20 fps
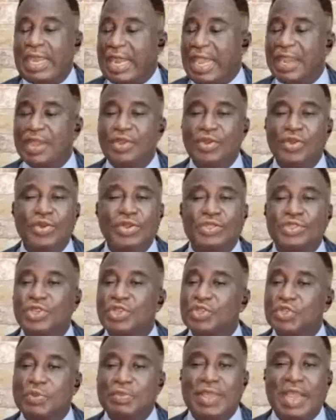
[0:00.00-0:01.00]
and I know it's
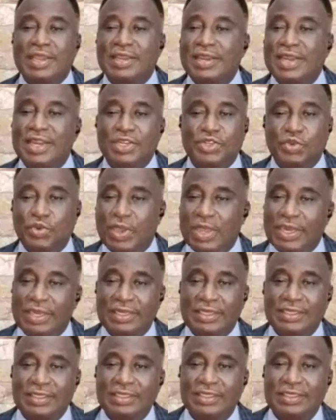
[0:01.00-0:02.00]
going to be a great
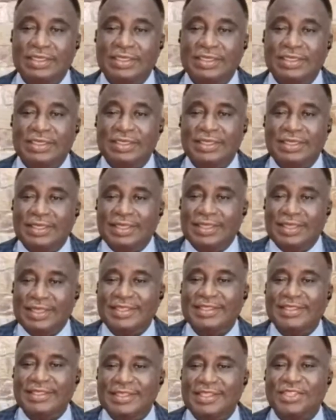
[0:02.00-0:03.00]
one.
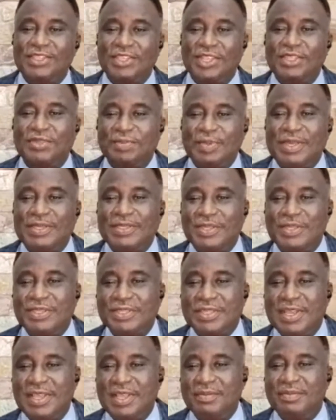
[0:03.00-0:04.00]
In Jesus'
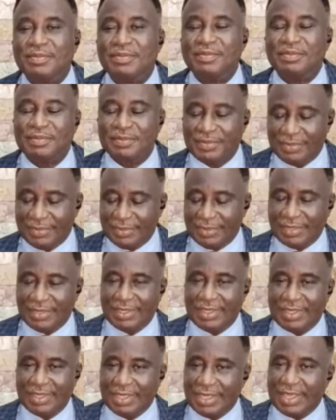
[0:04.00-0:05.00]
precious name,
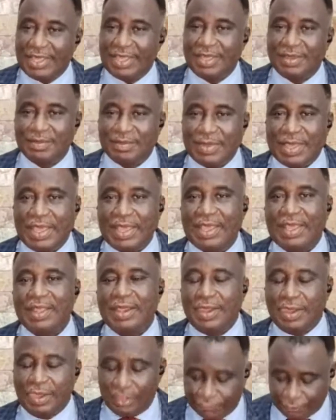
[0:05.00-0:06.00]
amen.
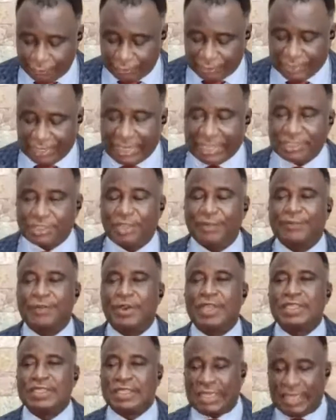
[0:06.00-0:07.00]
For the rest of
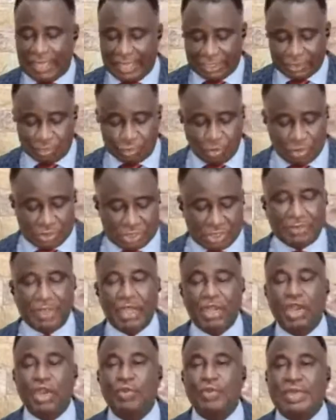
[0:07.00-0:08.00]
us, let's worship
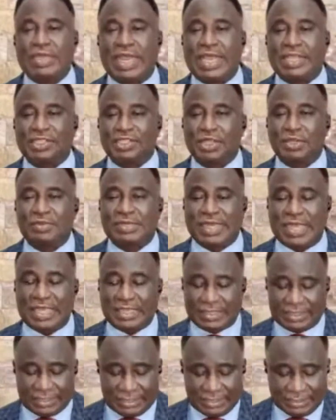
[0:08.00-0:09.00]
the Lord with our
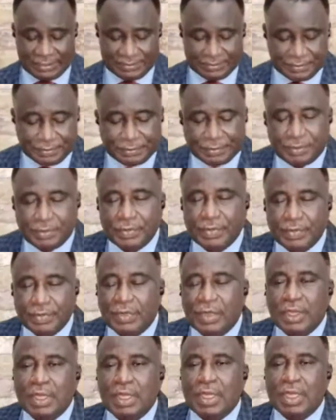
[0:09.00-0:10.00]
substance.
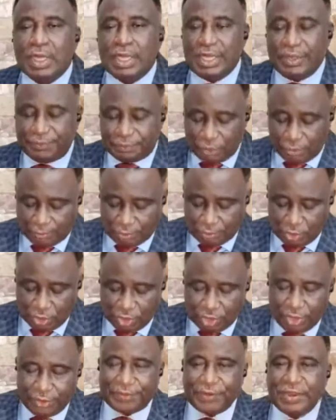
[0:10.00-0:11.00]
Lift up
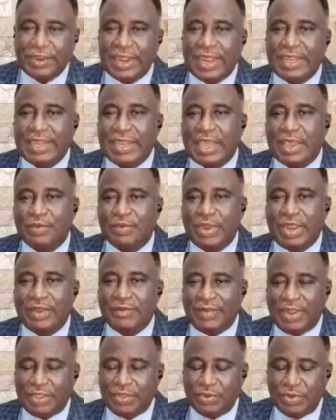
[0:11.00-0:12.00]
your offering right now,
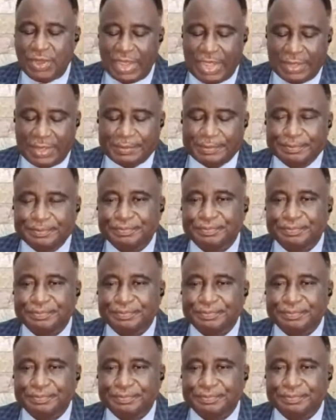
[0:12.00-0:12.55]
wherever you are.